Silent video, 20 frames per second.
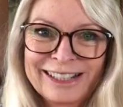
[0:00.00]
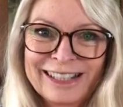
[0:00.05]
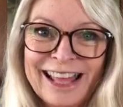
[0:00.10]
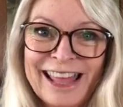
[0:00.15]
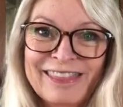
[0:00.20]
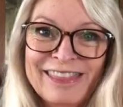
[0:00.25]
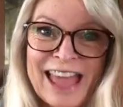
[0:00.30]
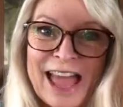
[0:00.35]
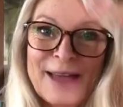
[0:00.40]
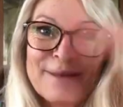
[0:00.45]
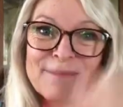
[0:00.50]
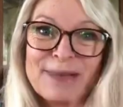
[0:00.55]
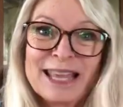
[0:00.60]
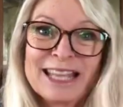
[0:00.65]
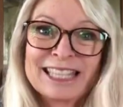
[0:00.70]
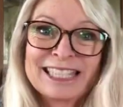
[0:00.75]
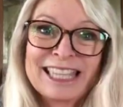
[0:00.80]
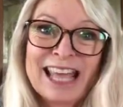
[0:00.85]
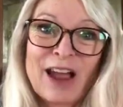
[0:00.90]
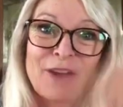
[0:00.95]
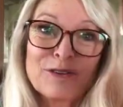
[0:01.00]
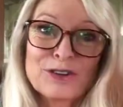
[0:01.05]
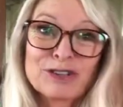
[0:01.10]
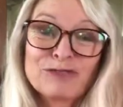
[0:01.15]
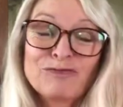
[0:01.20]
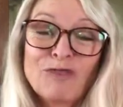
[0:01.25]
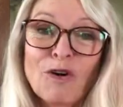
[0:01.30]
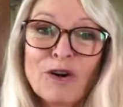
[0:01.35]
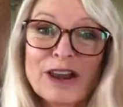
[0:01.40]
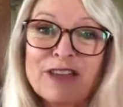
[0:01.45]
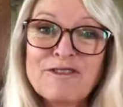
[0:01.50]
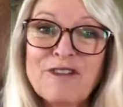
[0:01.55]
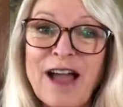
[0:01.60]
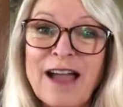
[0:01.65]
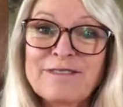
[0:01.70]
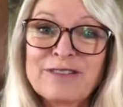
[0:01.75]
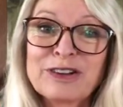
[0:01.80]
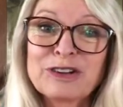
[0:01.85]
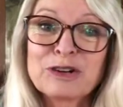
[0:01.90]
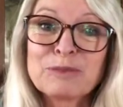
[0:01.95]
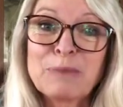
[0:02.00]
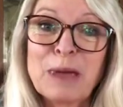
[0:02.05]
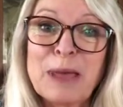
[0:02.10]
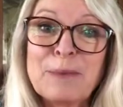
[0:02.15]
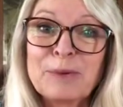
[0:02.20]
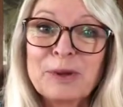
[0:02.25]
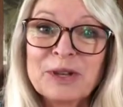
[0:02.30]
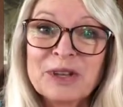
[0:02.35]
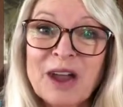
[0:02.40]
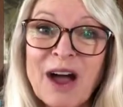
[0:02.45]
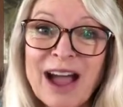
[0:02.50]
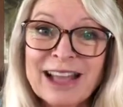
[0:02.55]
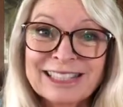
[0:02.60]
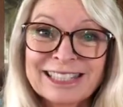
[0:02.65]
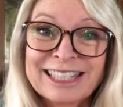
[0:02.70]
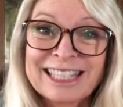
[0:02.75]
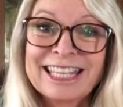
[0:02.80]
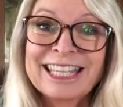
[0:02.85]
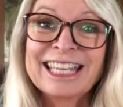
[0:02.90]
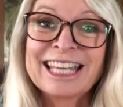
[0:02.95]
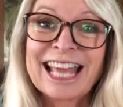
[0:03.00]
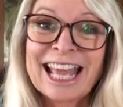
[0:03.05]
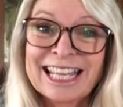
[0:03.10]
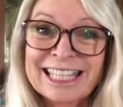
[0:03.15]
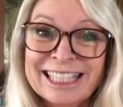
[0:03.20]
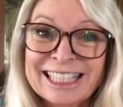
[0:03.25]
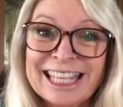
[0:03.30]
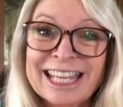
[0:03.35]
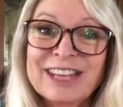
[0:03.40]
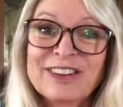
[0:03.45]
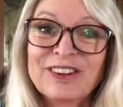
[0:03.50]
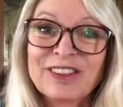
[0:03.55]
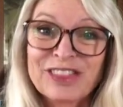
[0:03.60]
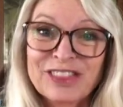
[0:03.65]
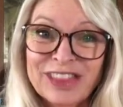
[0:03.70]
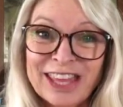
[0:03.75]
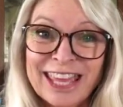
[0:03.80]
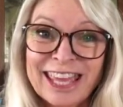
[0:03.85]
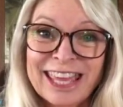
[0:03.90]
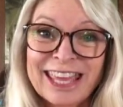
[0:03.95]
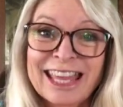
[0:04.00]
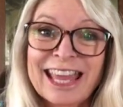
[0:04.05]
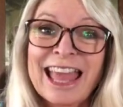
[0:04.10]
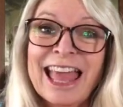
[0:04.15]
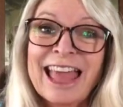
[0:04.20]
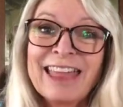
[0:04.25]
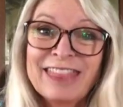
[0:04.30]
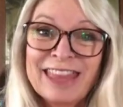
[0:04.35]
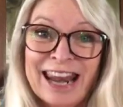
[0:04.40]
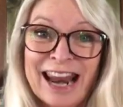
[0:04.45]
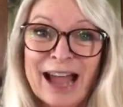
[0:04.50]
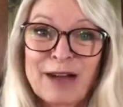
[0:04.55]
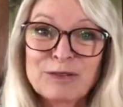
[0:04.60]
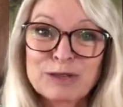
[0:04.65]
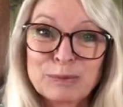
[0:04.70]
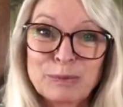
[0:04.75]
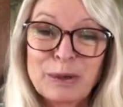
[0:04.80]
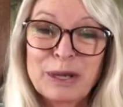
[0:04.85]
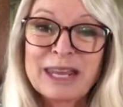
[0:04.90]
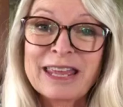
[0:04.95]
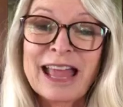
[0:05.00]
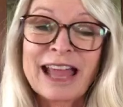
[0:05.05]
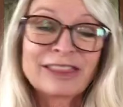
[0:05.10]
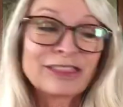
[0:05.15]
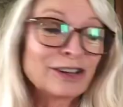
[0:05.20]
That means there was 4,500 people not seeing a single thing that I was putting out there,